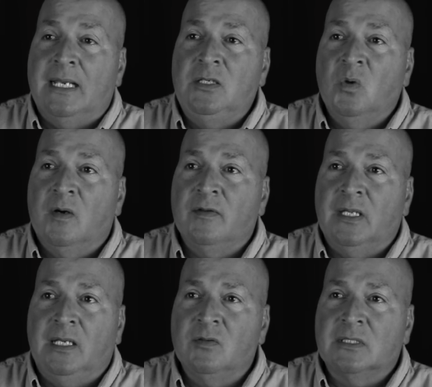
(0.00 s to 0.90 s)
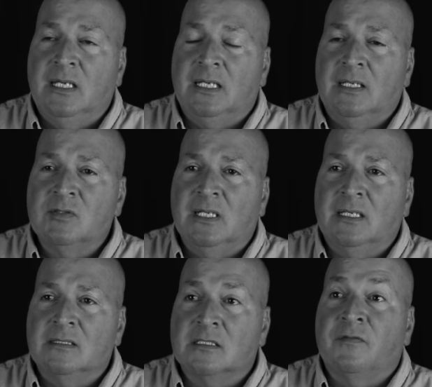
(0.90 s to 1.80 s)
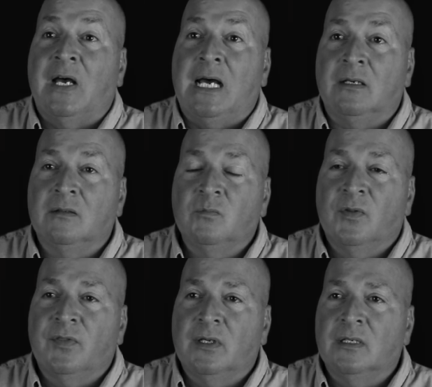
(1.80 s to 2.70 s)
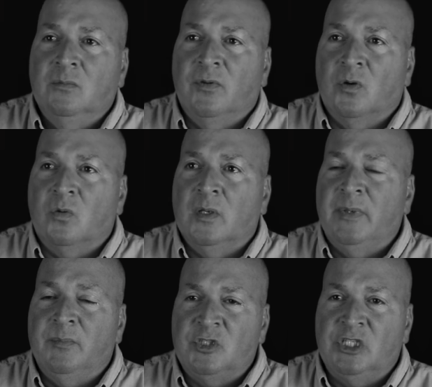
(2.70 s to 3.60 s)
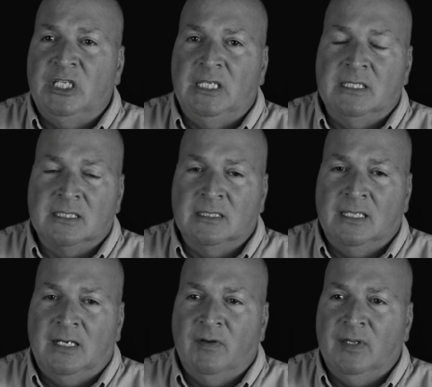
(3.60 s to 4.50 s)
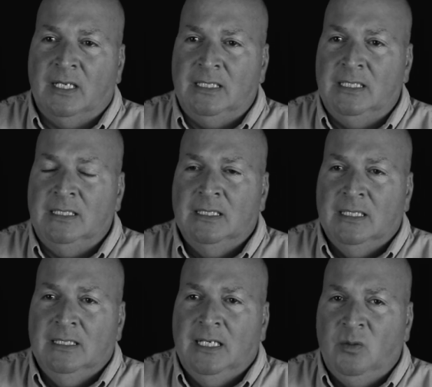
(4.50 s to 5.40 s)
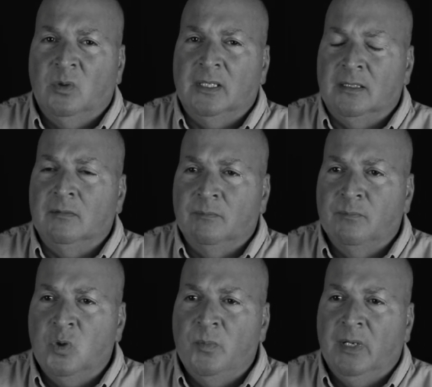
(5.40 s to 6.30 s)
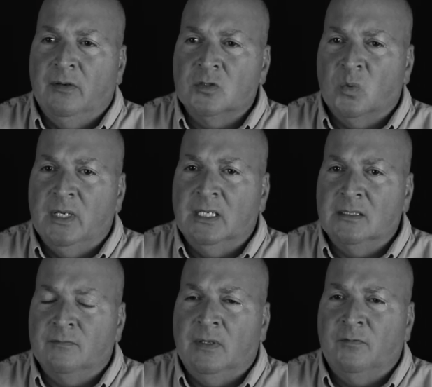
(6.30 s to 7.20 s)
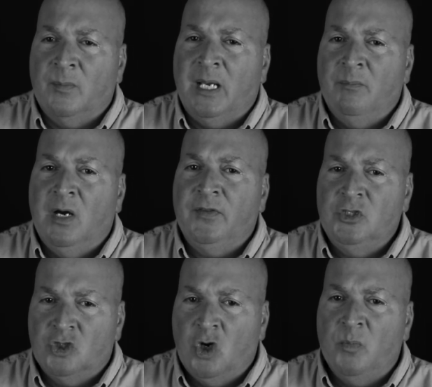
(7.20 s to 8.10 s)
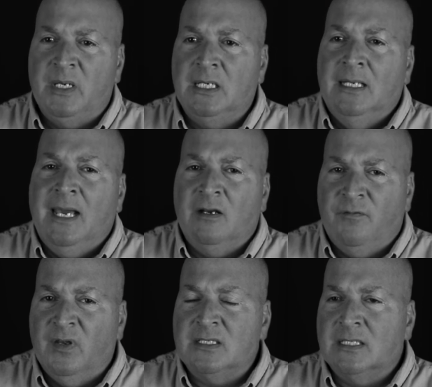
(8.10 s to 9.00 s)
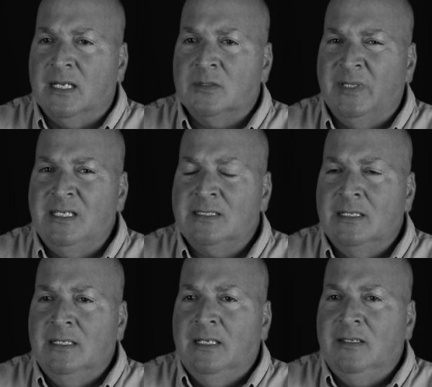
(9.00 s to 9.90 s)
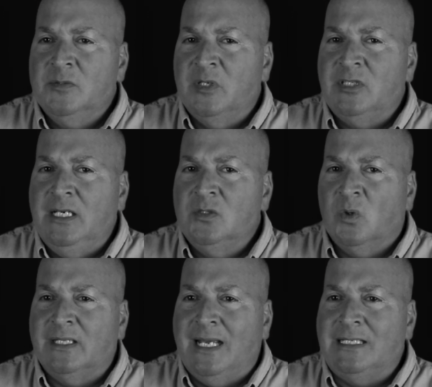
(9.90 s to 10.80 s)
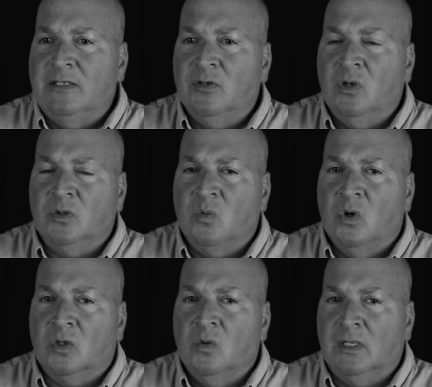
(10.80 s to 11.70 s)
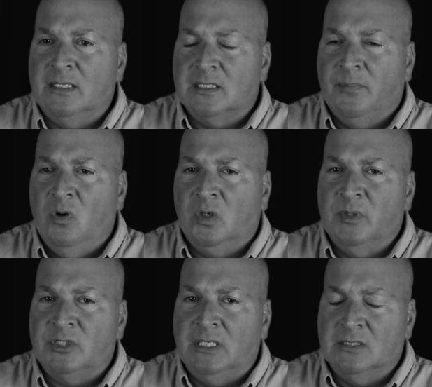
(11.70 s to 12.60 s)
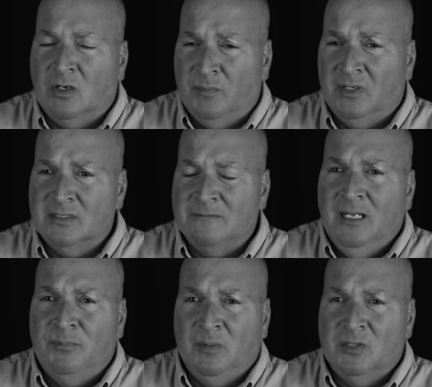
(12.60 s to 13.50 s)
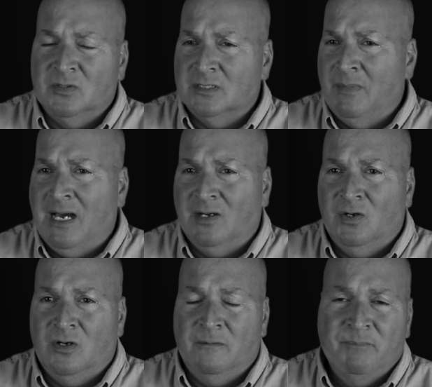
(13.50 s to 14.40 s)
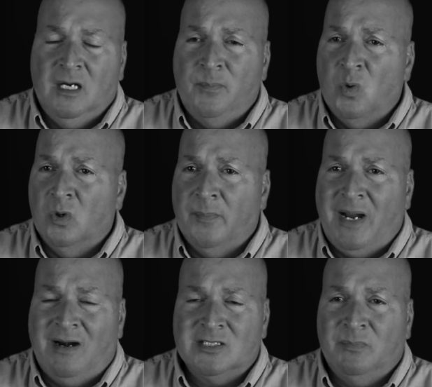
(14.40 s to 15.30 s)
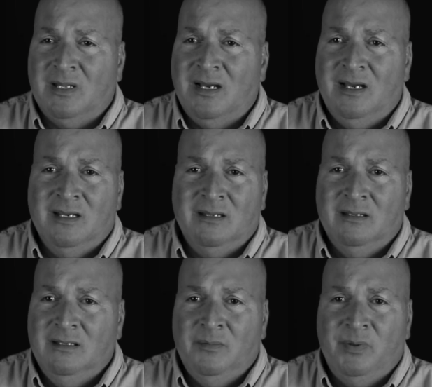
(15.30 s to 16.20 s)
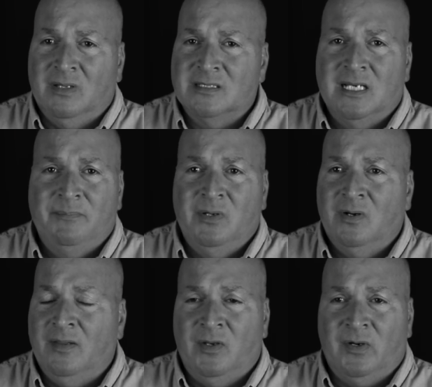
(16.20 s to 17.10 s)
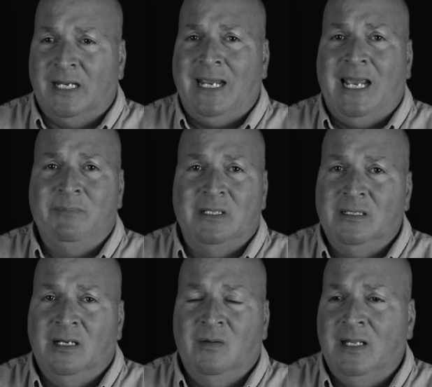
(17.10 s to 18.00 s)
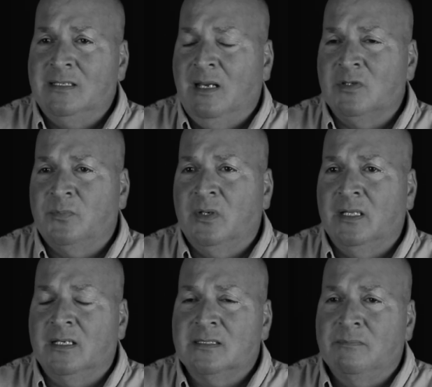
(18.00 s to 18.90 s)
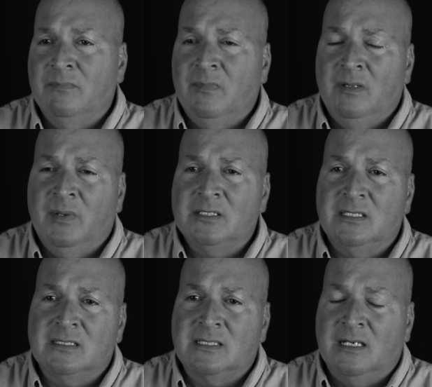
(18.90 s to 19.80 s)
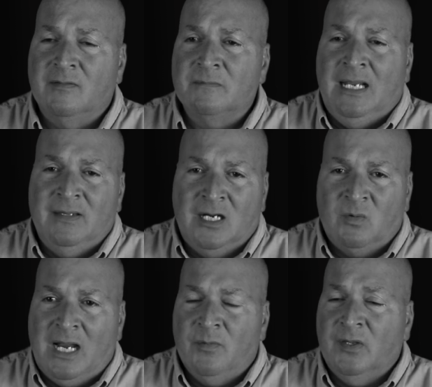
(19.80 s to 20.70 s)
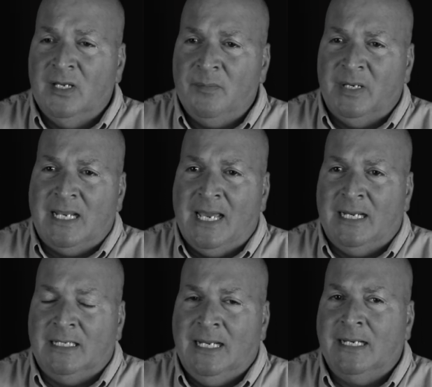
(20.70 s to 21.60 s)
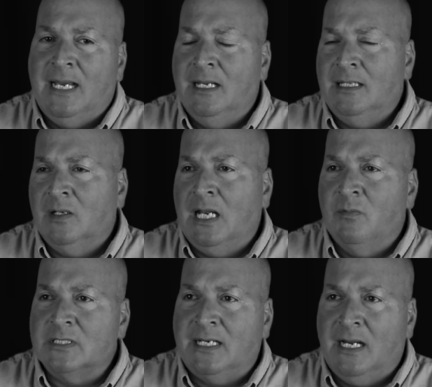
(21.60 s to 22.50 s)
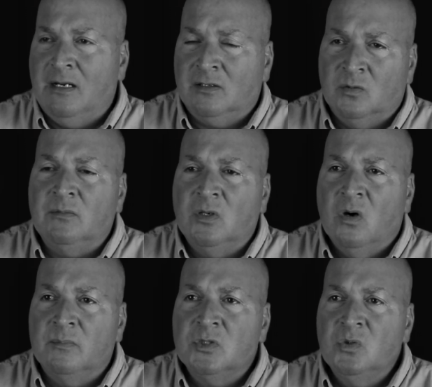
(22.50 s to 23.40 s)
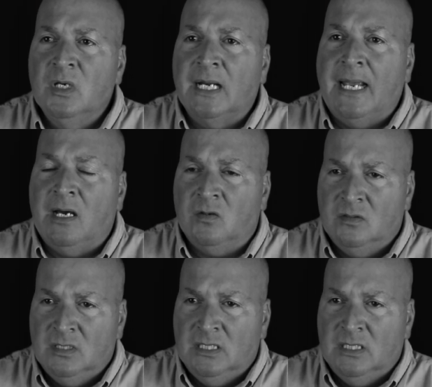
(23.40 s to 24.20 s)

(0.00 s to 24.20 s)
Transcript: He knew everything. He was like a savant with equipment and machines and everything. And he really pulled me under his wing, and for about a month he showed me how to fix things. But these machines weren't that difficult to work on, at least the poker machines and all, because it pretty much was a monitor, a board, a power supply, bill acceptor, and they're in a cabinet. That was pretty much the extent of it. And then I ran with a night mechanic, and that guy was a character. We called him Two Gun Al.